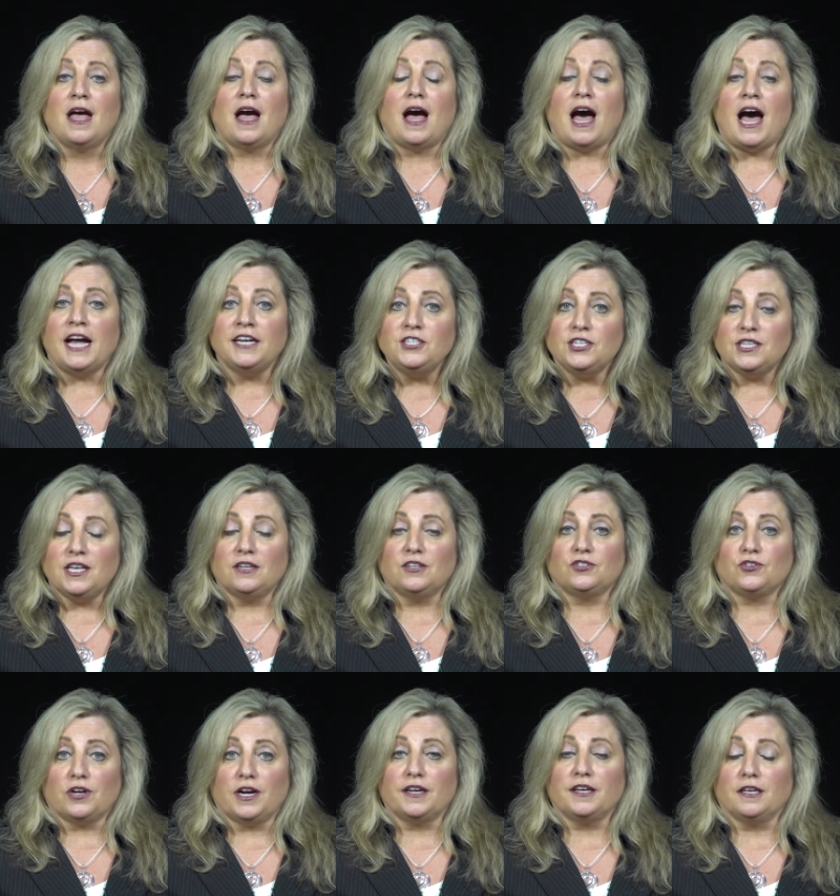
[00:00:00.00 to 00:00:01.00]
I just had to
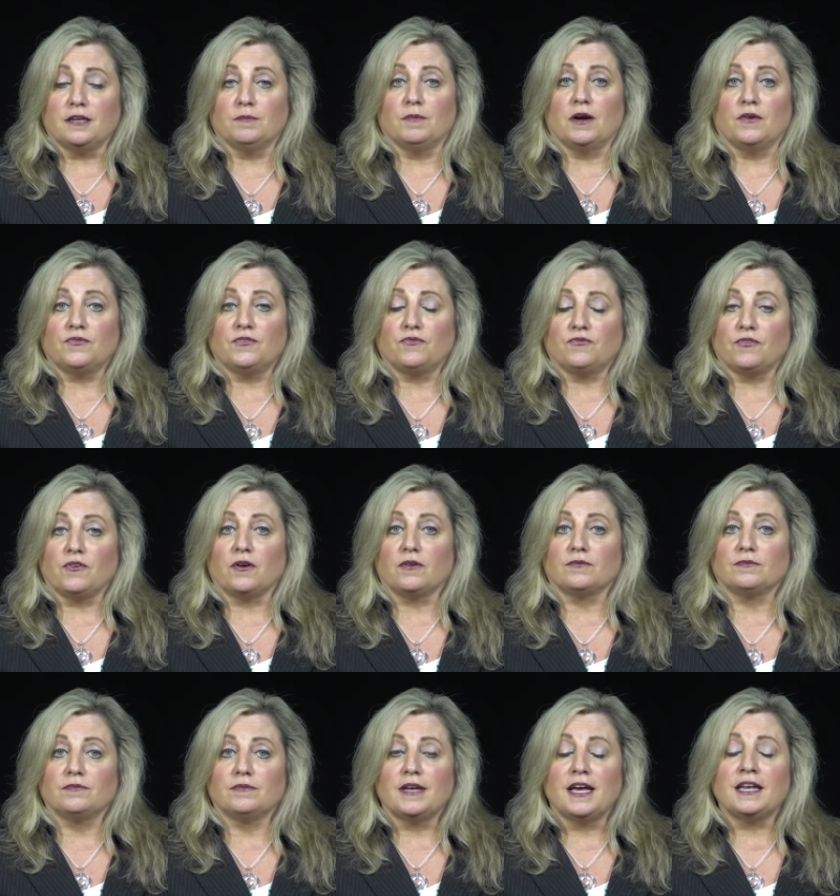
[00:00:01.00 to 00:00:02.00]
try and get him off the
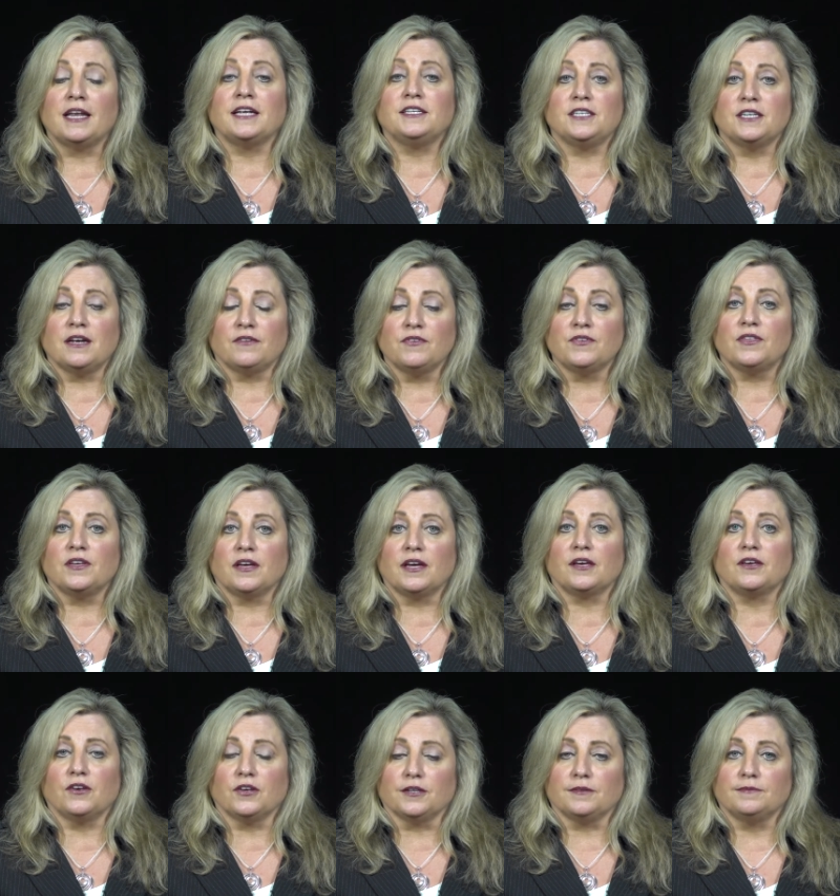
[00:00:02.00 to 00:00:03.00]
phone, and I did everything I
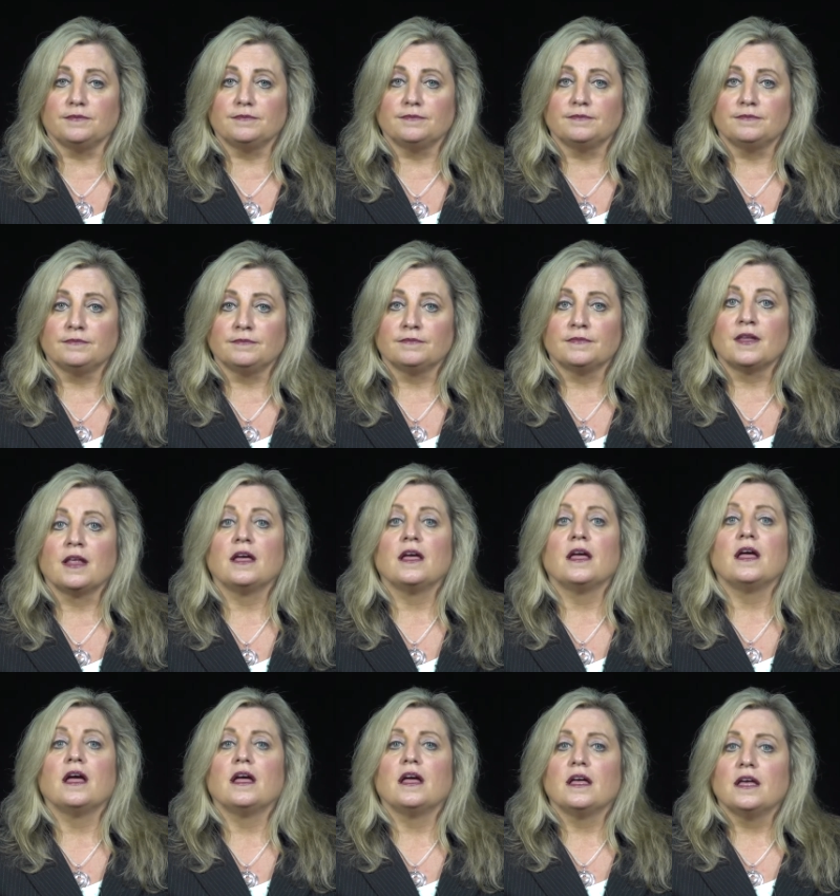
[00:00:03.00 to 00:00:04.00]
could.
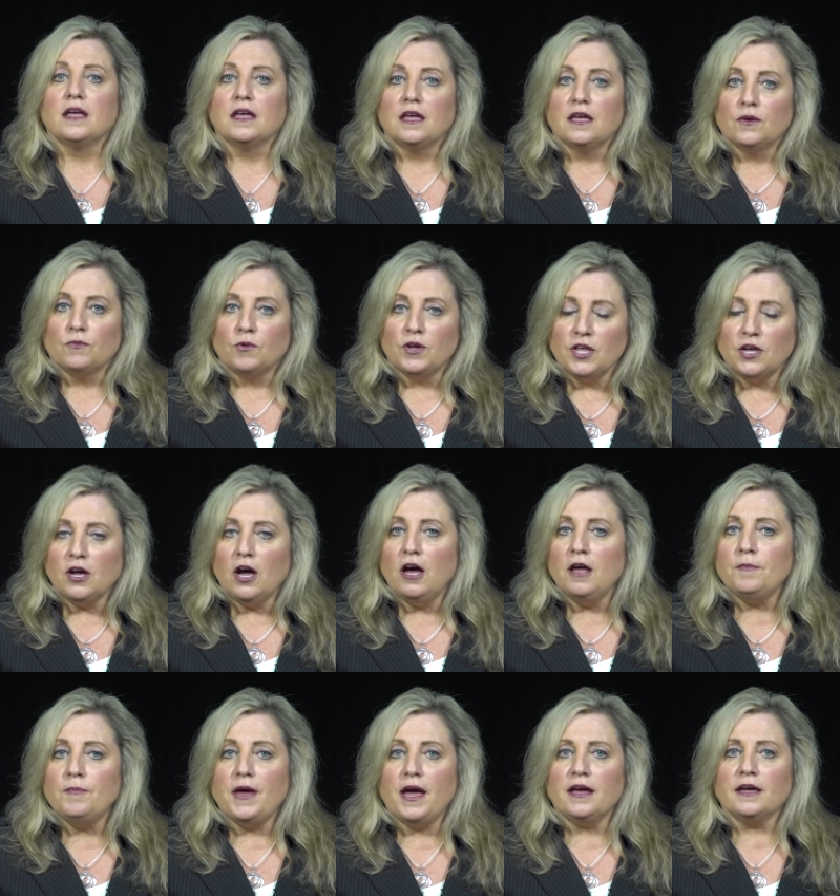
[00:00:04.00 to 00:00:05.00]
When he
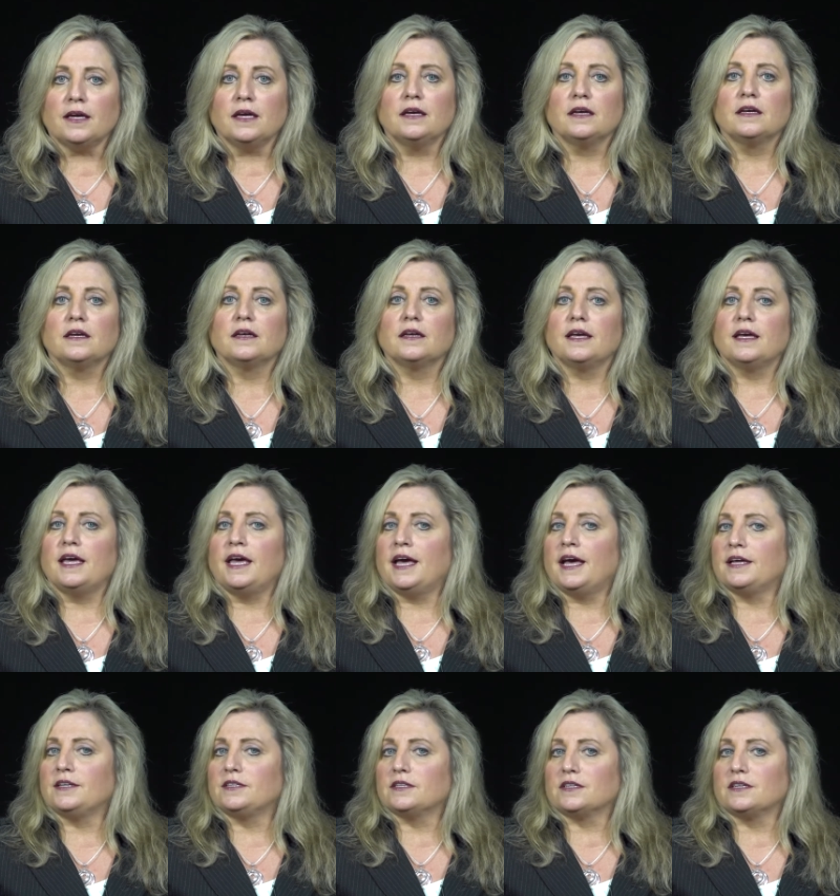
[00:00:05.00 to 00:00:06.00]
called back
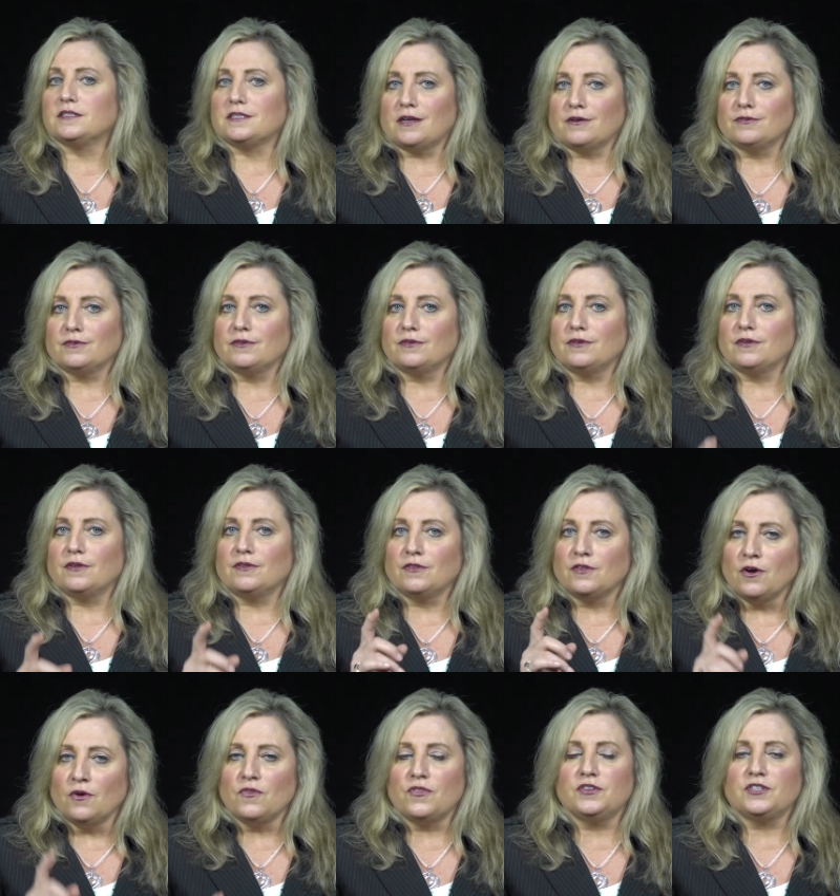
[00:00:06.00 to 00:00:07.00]
because I
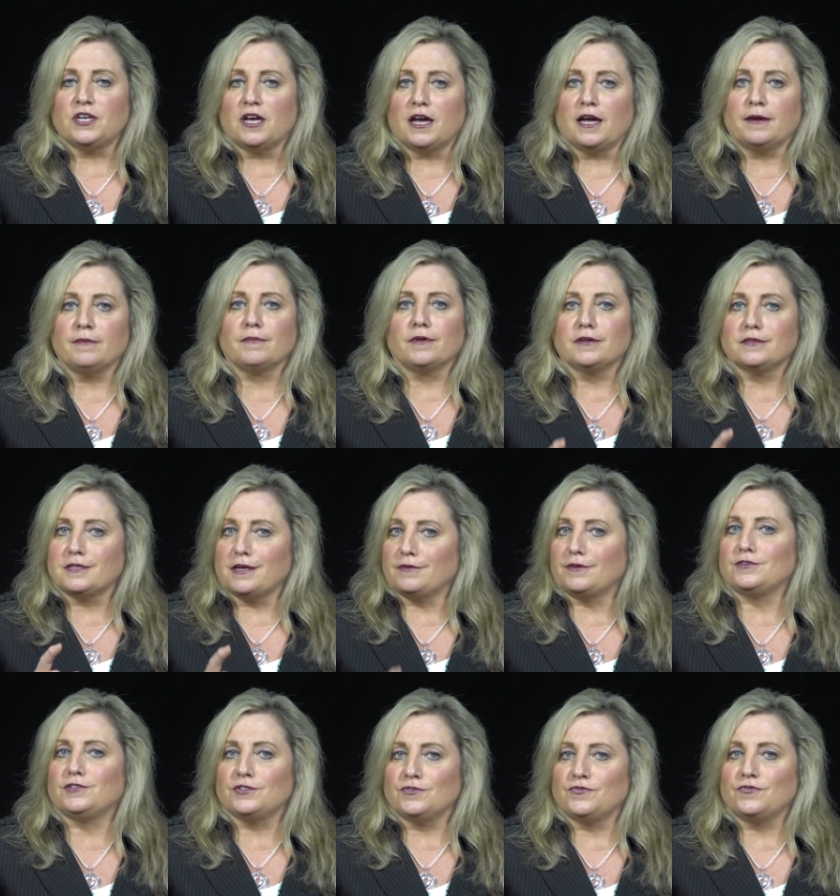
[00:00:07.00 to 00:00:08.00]
know the time, because I
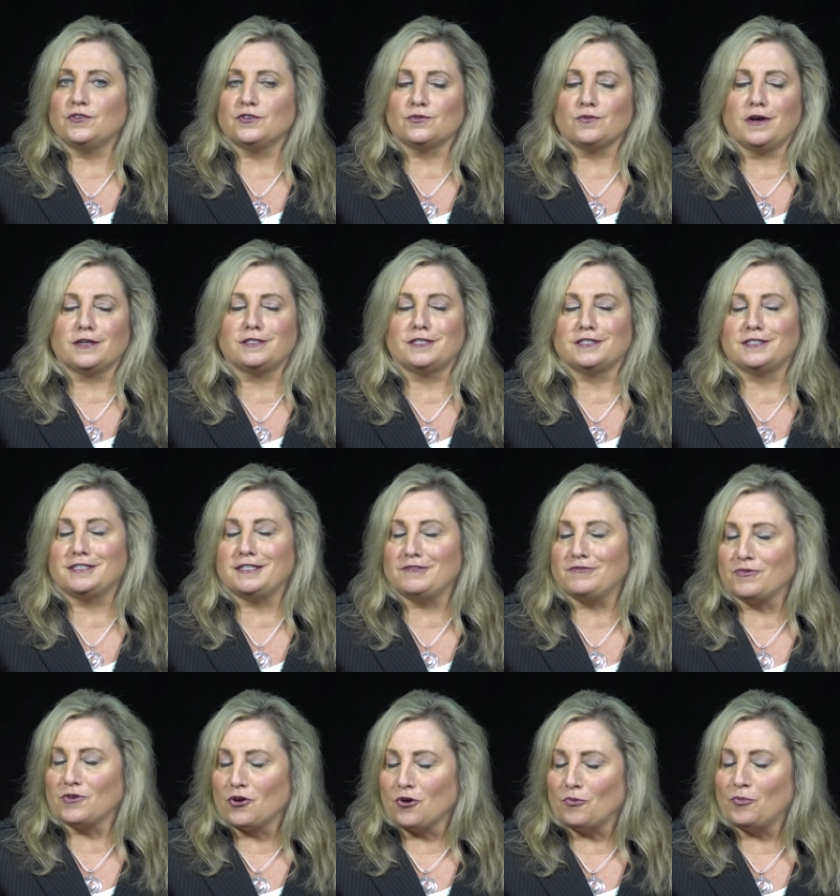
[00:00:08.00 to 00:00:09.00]
had just finished watching
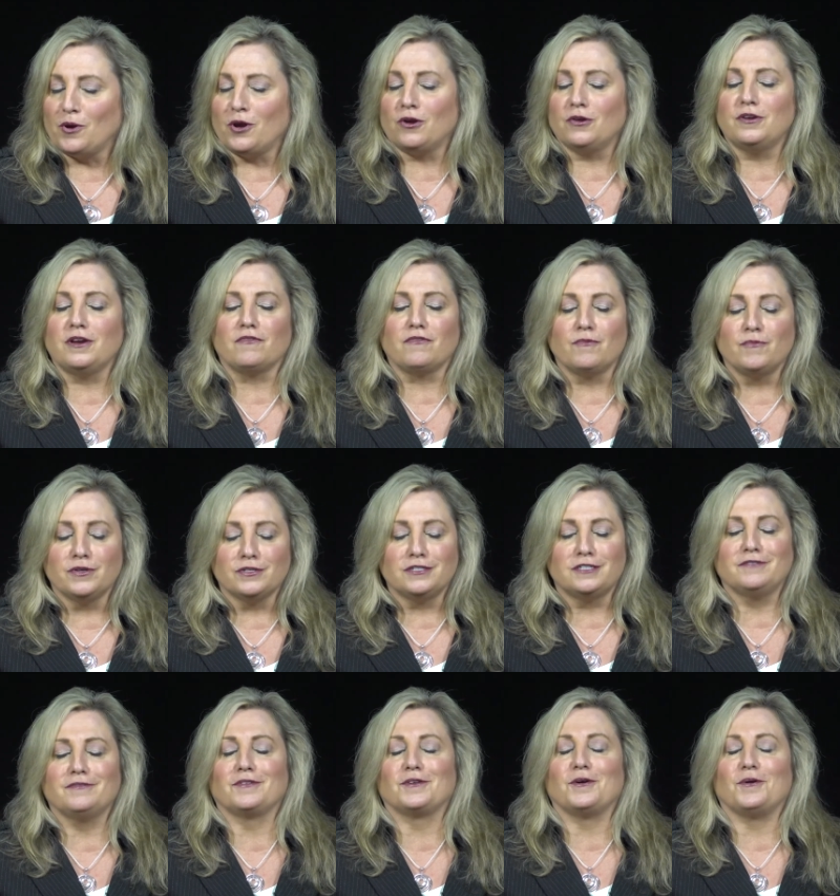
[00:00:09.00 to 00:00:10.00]
Stephen Colbert, never missed
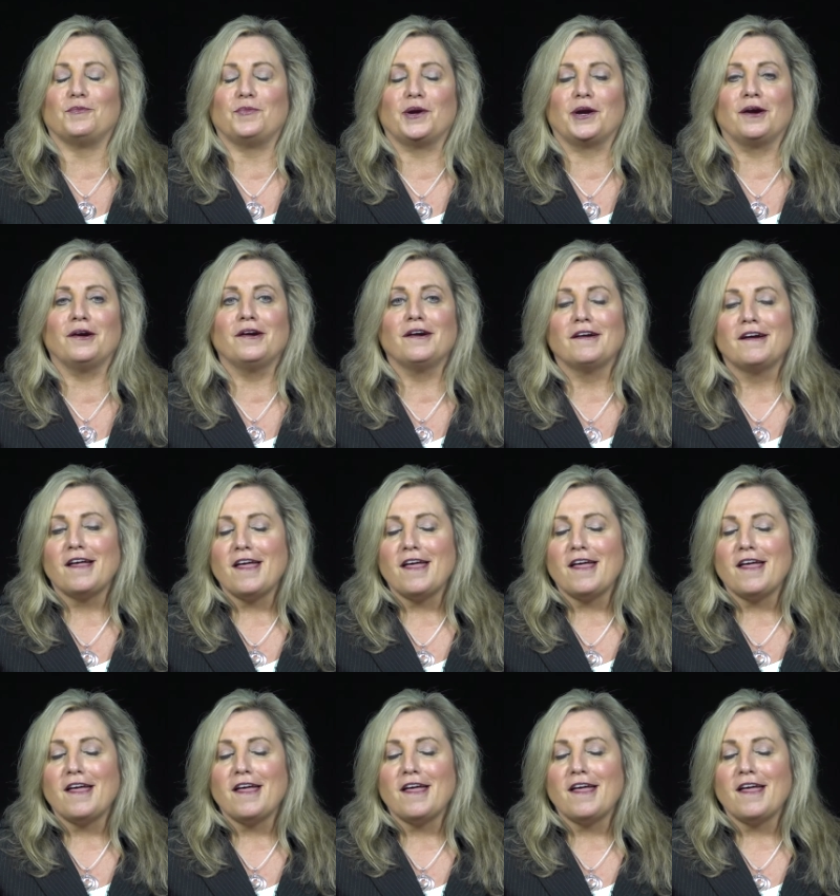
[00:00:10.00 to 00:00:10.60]
Stephen Colbert.